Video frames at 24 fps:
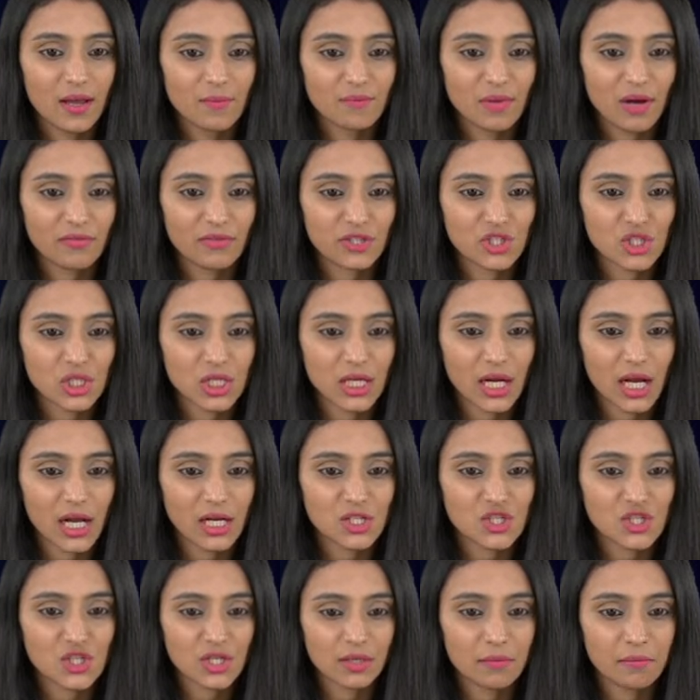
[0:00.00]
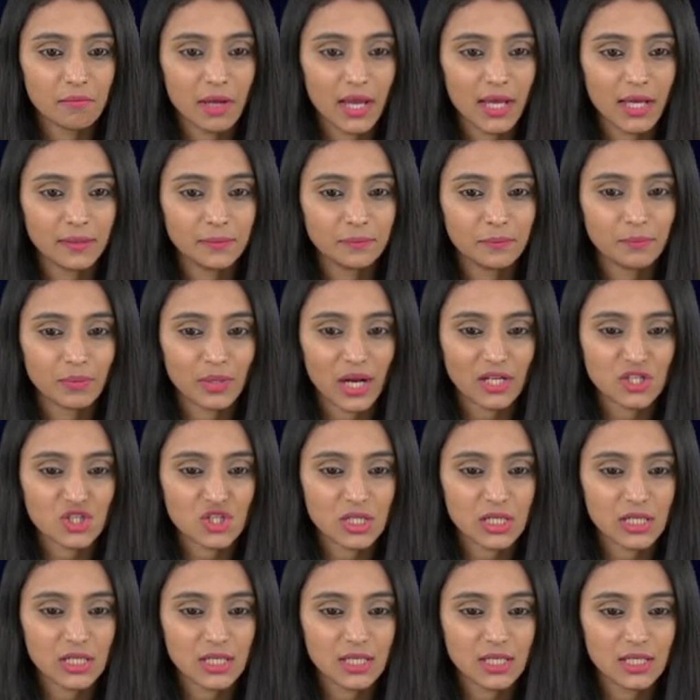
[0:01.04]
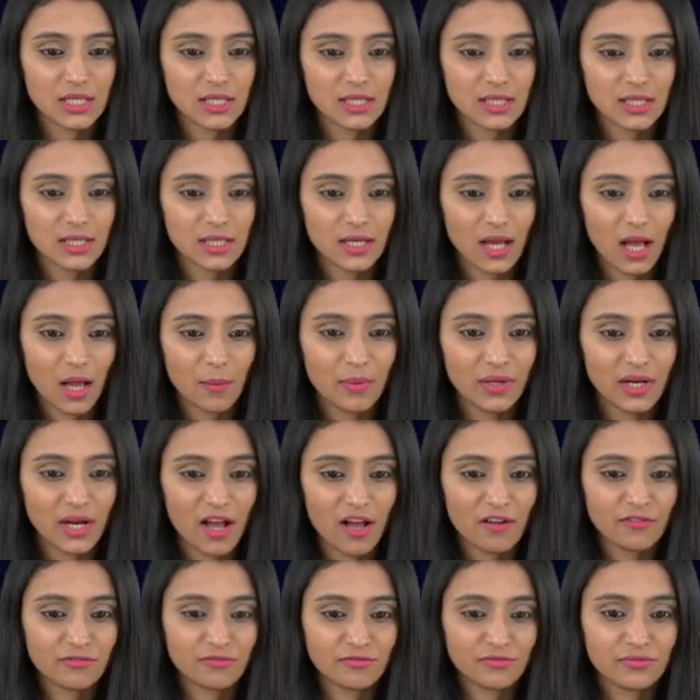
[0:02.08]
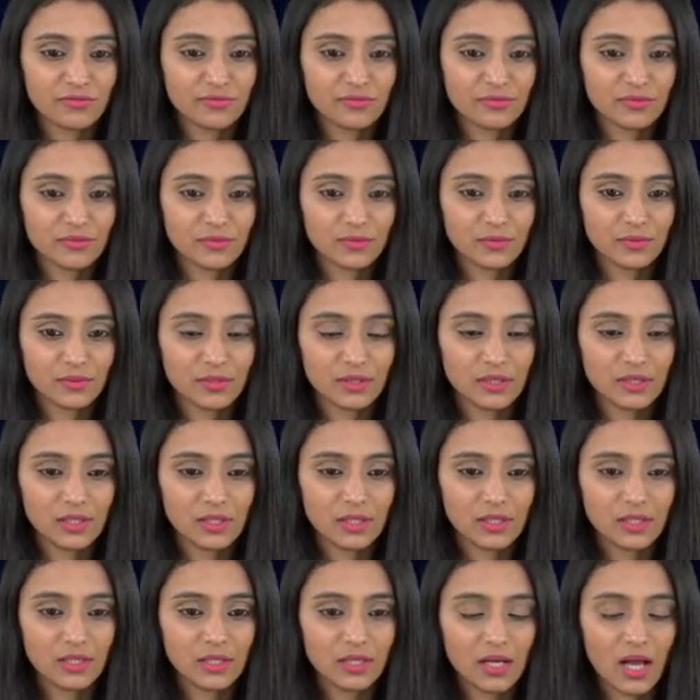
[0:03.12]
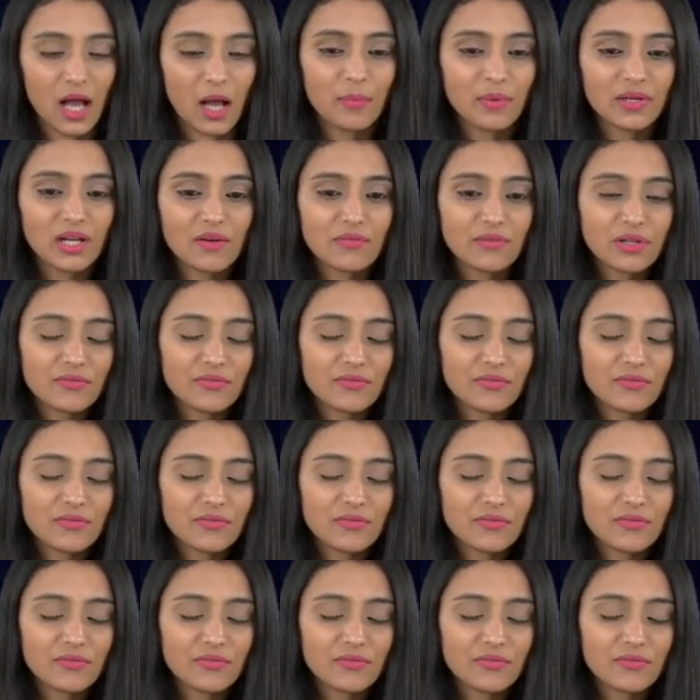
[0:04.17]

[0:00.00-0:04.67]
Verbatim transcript: Bhavishka, Chinmay, Prachi, Abhinav. Abhinav,